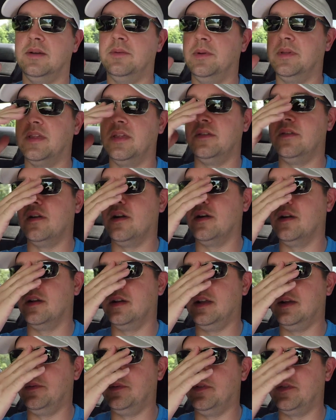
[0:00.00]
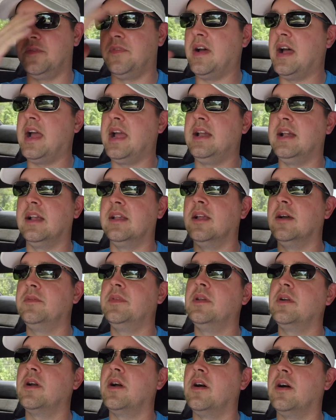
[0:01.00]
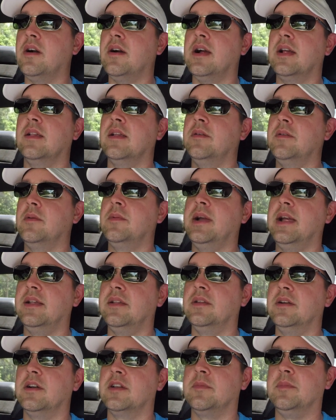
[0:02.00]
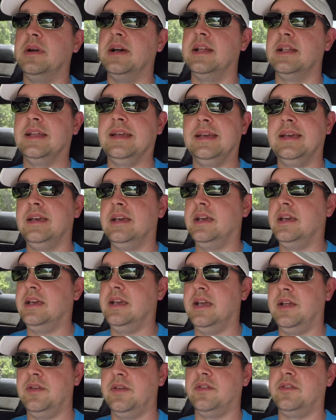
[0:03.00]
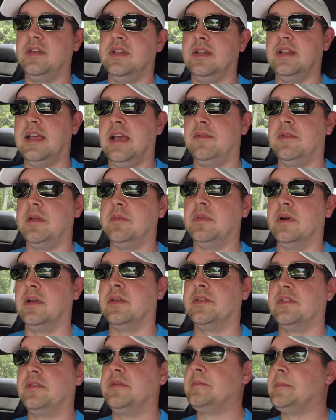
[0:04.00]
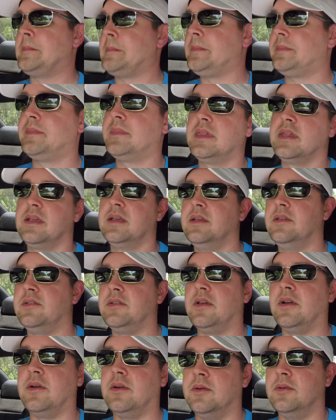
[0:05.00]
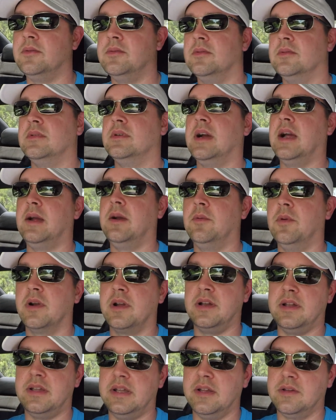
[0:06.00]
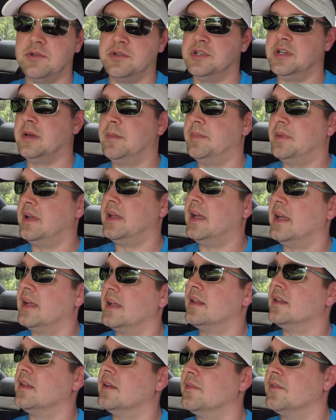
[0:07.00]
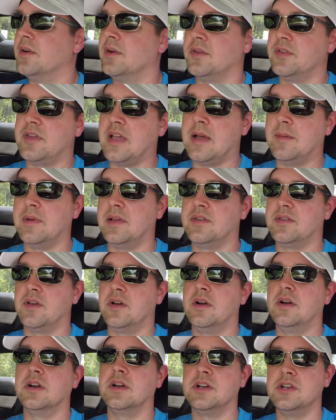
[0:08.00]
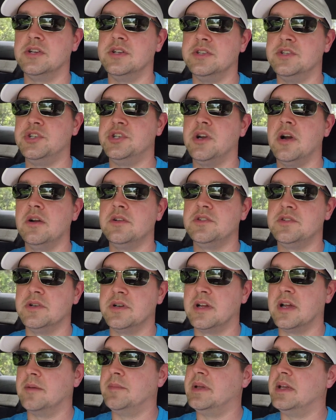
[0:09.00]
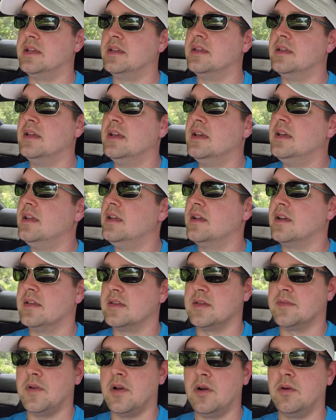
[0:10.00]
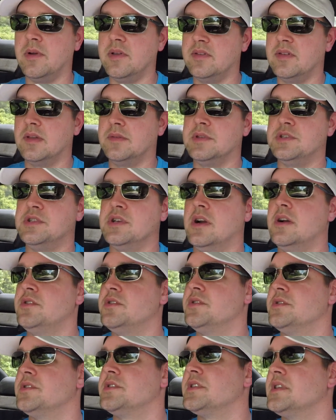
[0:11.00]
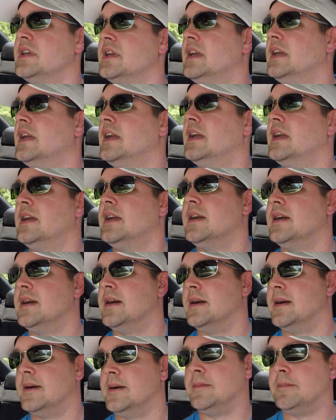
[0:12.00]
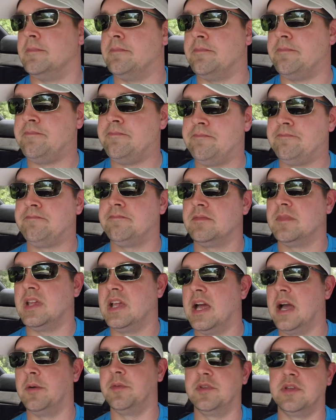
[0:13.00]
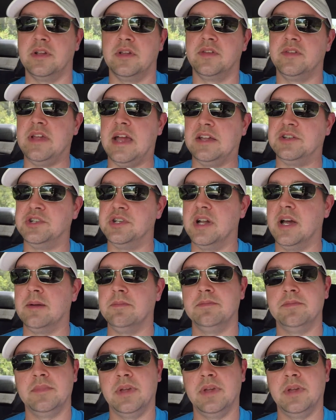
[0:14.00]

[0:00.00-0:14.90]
with the Dart. It was fine. I loved the car. I loved the way it looked, but it just didn't have any balls. So I work at a dealership, and the first time I saw a good Charger come in, because I've always loved the Chargers, I was going to snatch it up.